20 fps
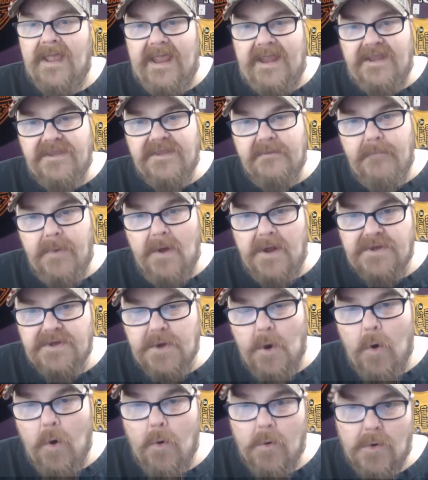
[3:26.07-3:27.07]
It's a bunch
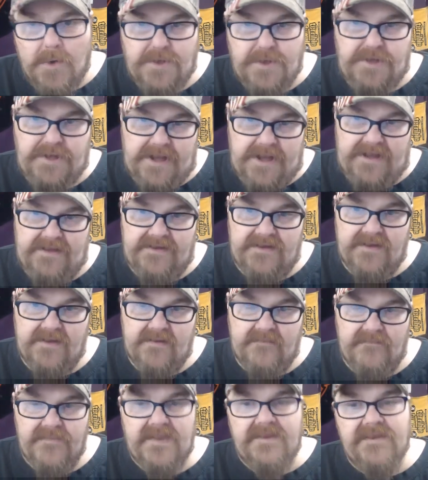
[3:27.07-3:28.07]
of horse shit.
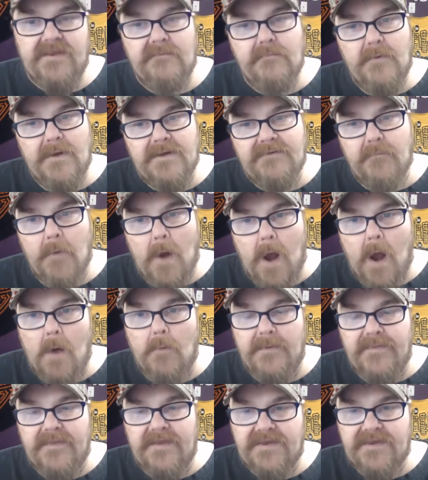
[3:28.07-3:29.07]
This is what's wrong
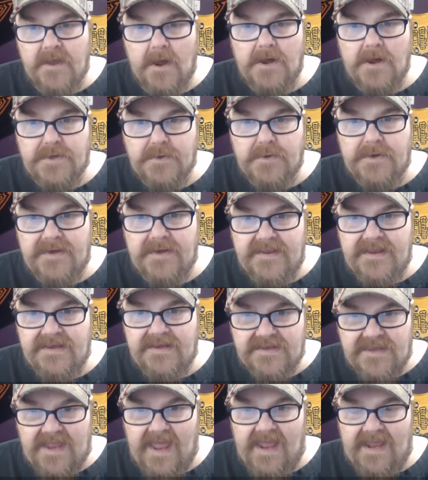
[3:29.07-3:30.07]
with this country
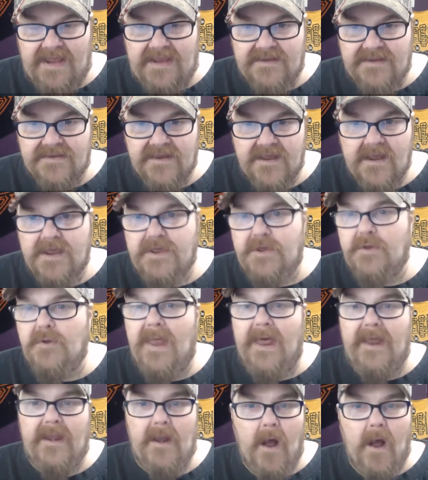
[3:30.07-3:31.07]
these days. You
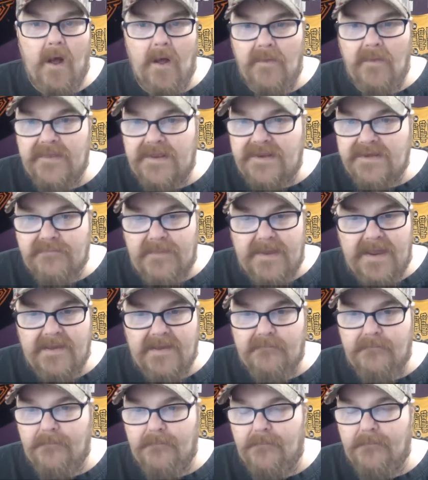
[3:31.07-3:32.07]
let all these
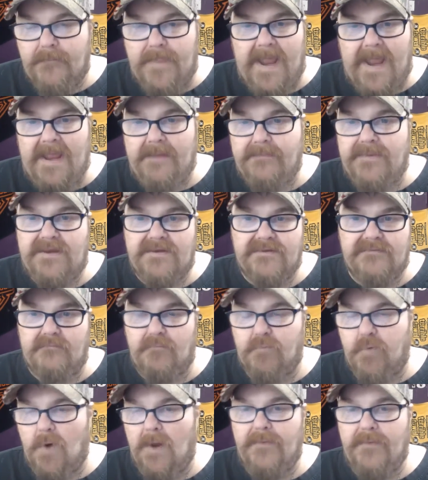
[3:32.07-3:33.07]
big babies
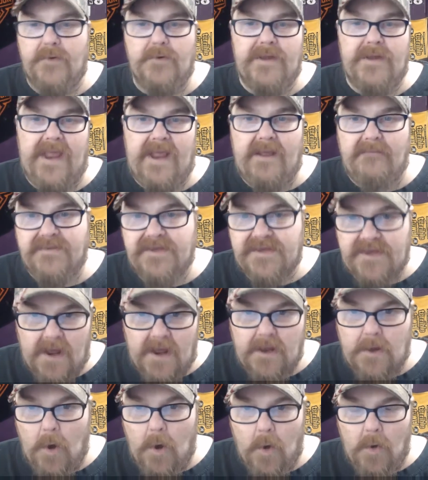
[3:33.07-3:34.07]
run their damn
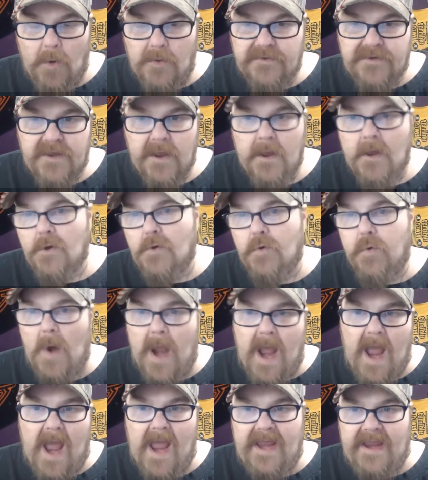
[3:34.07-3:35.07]
suck holes
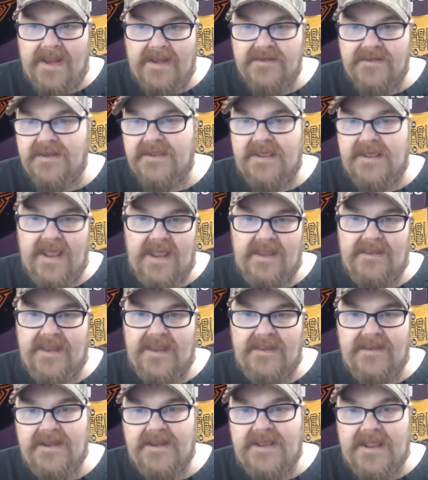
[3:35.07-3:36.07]
crying to get, and
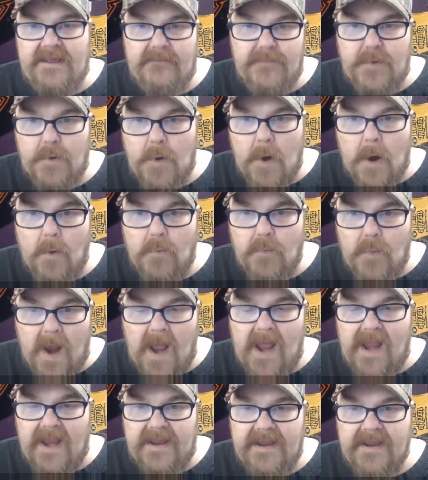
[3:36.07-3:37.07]
then they give them their own
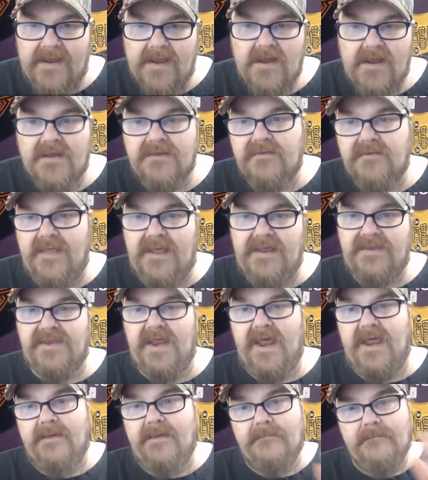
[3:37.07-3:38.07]
way. So they
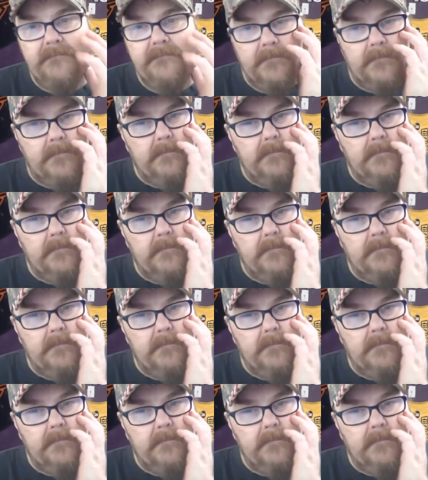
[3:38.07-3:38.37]
say,